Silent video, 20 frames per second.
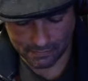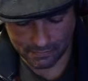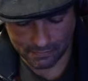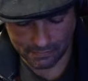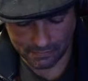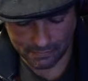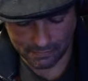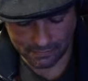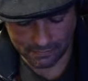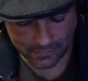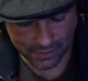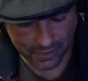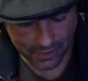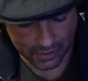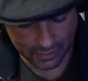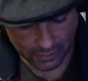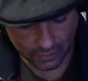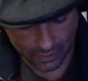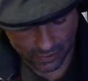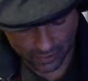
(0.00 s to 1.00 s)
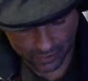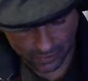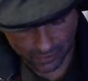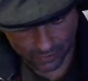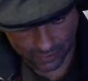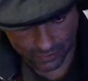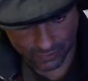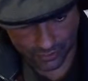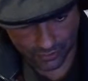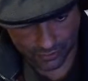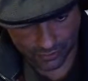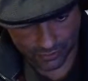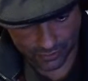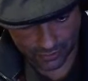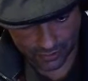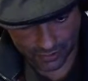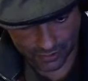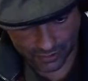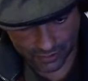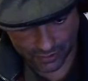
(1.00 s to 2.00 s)
That was called
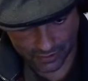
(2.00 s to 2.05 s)
rotary